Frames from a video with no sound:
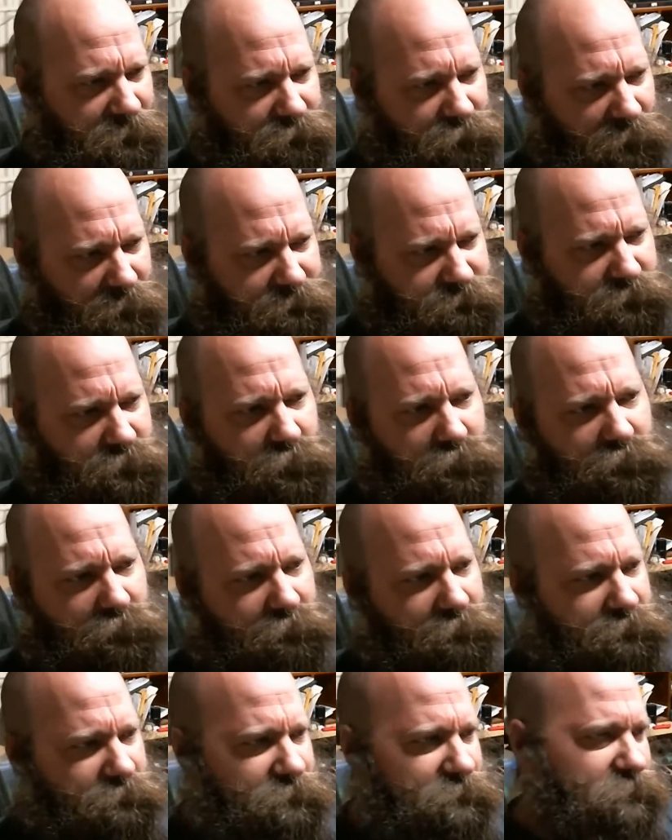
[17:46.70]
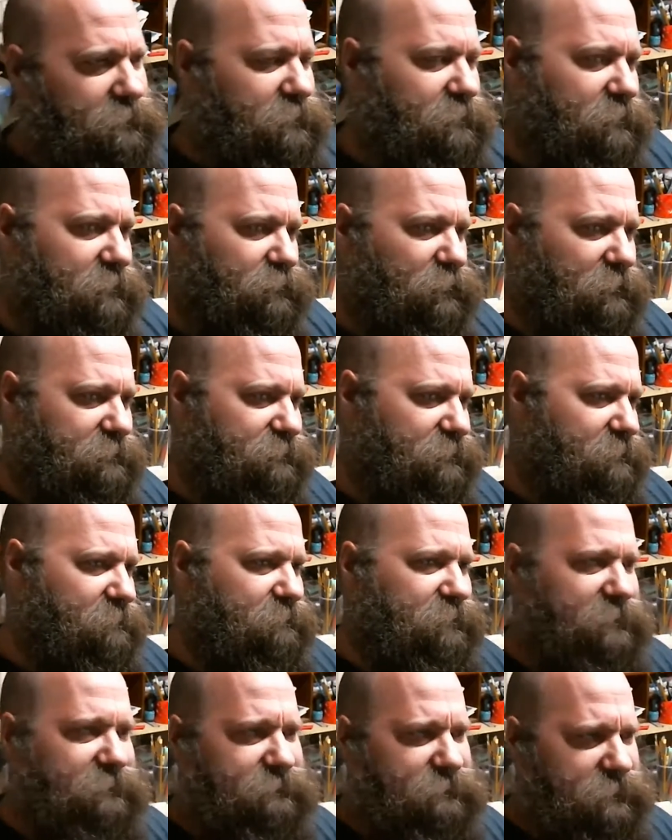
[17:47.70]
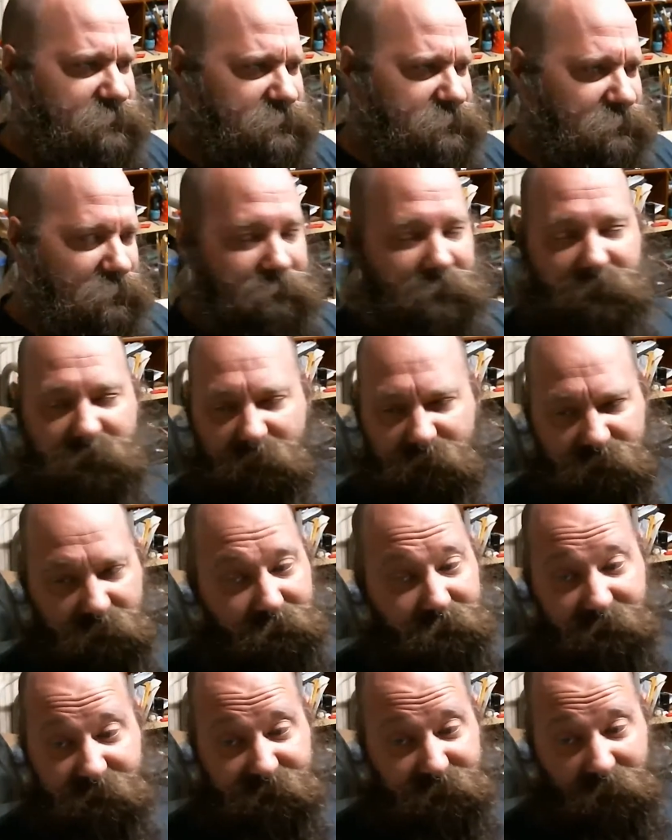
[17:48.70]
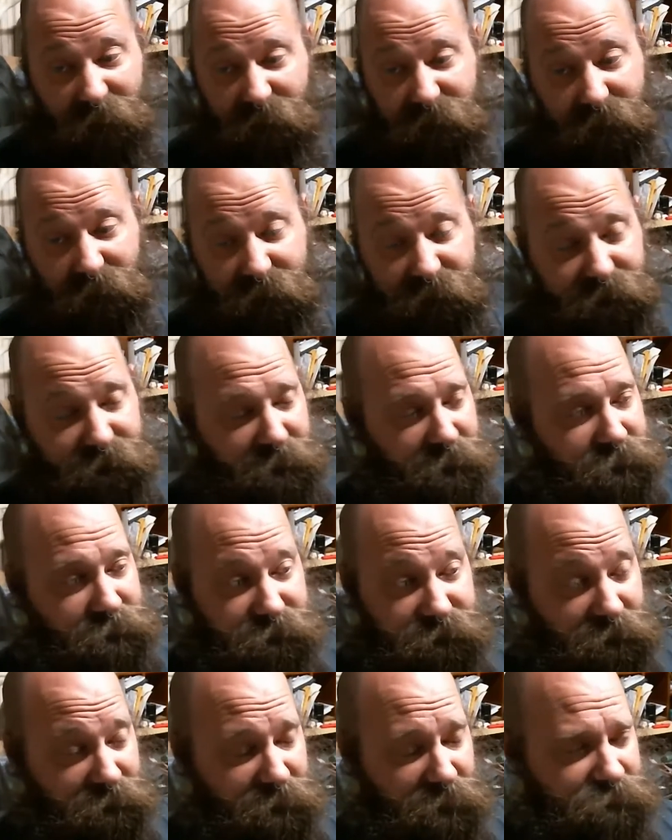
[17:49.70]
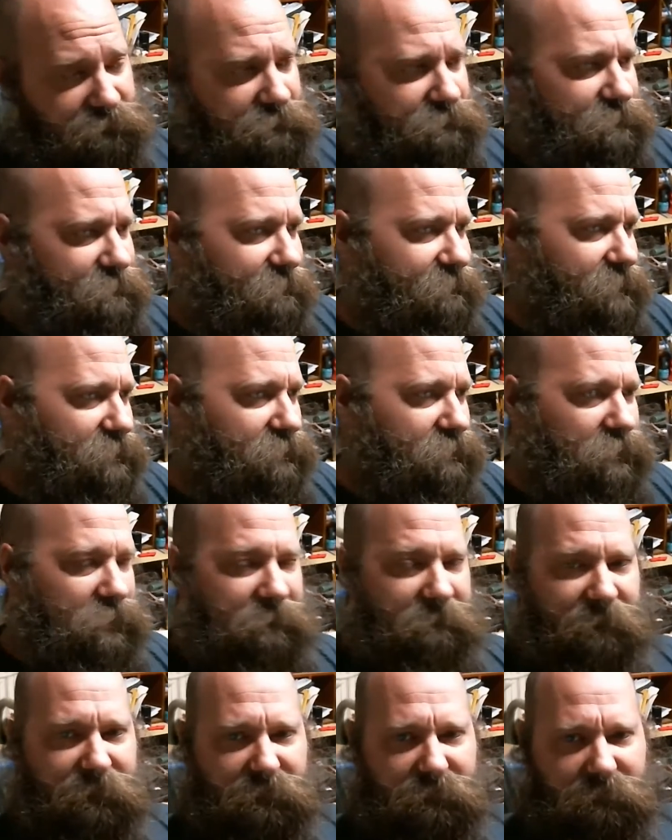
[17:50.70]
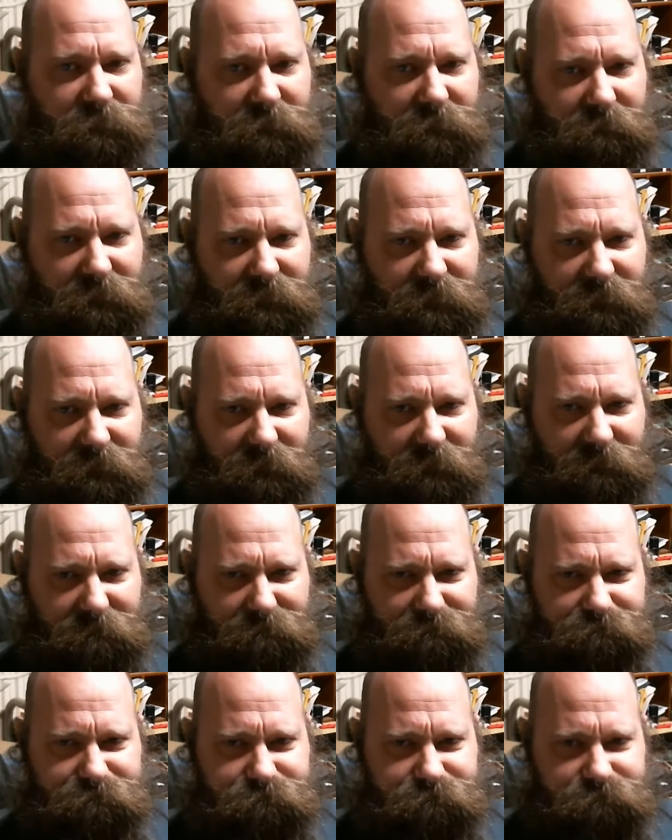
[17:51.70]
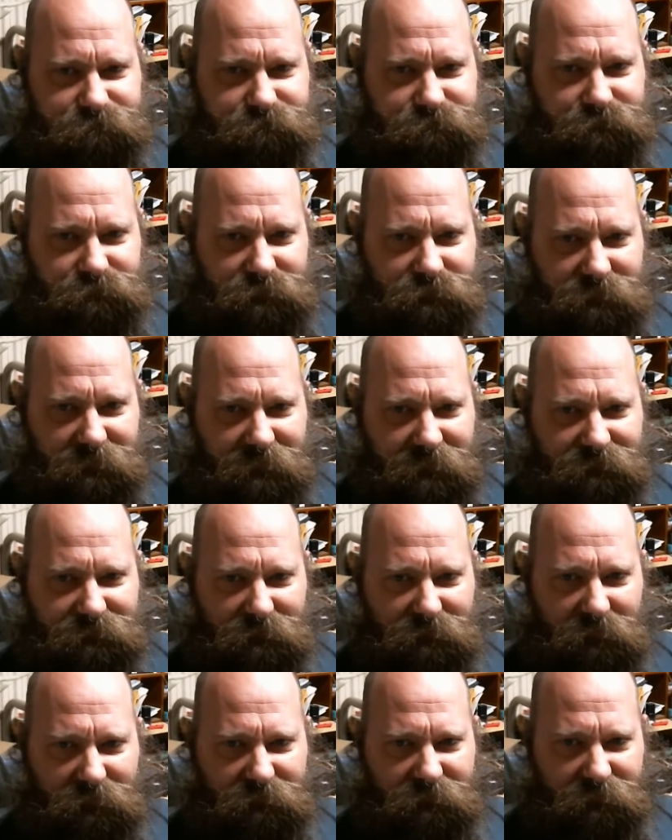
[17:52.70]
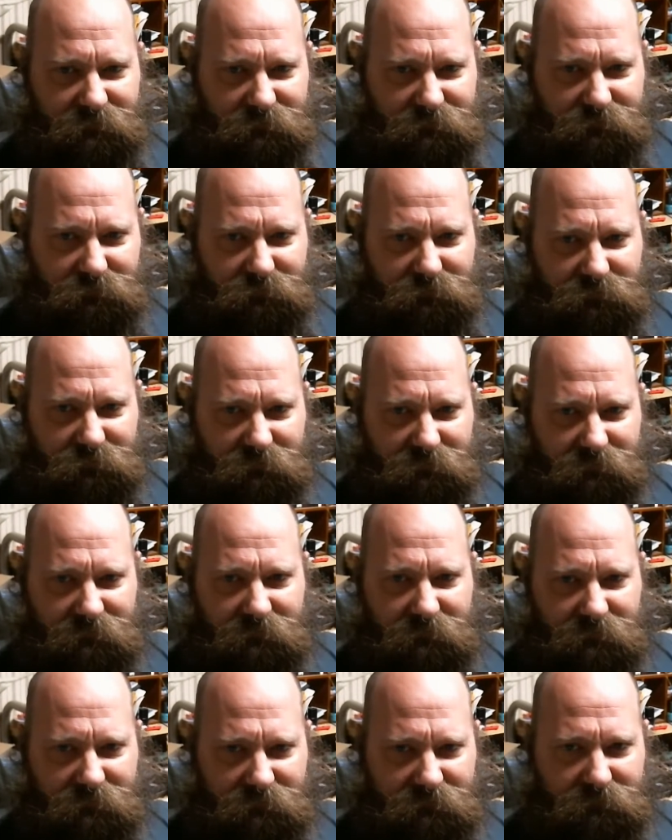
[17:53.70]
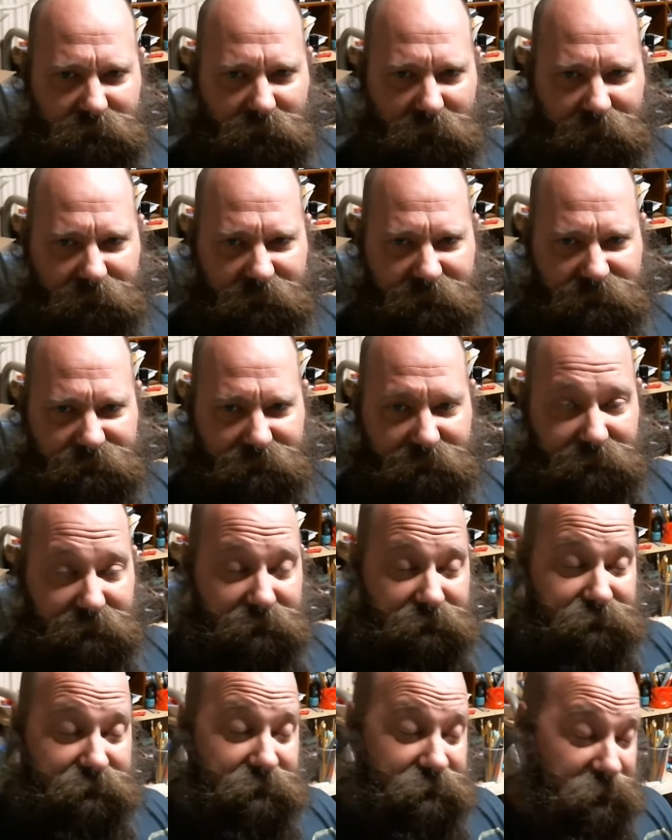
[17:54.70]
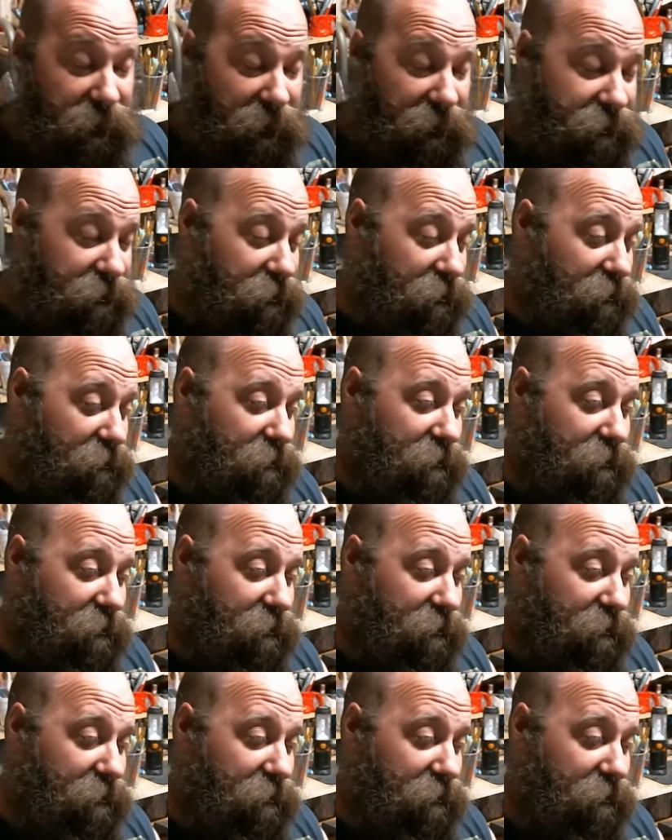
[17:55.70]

watch Korn, I'd watch Limp Bizkit. Everybody loved Limp Bizkit. I don't care what you say. You still love them. They're great. But that's the long term or the short term. What pays the bills? Yeah, I know.